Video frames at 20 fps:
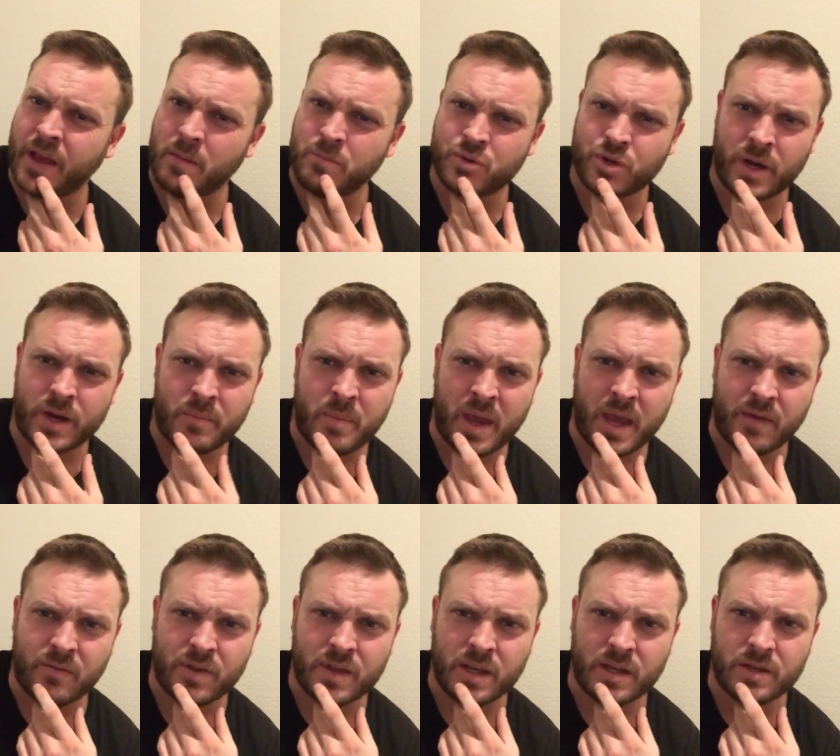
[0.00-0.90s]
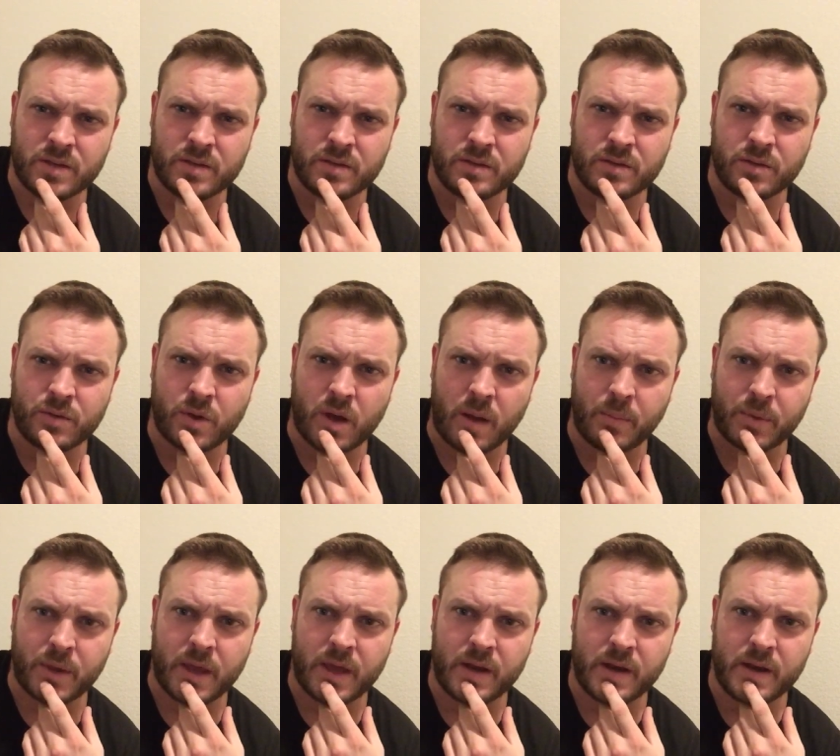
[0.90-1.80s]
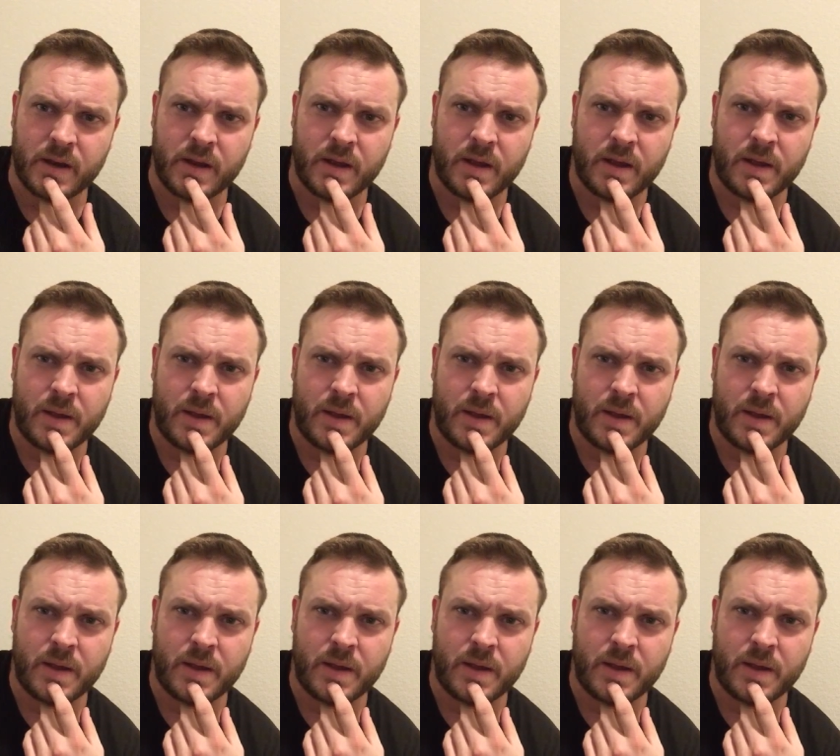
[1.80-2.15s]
I'm trying to make everything too complicated.